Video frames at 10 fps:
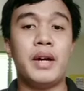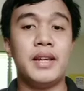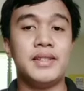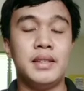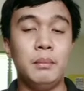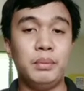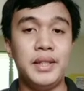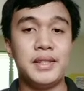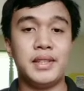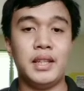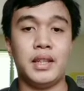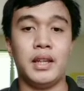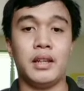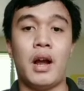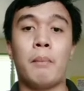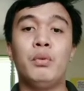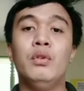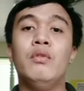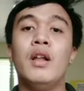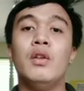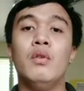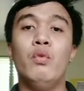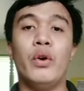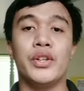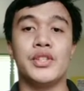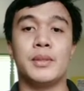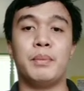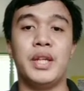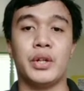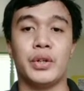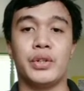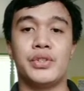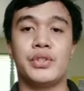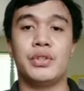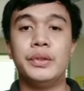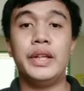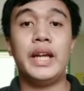by simply seeking approval of one's peers.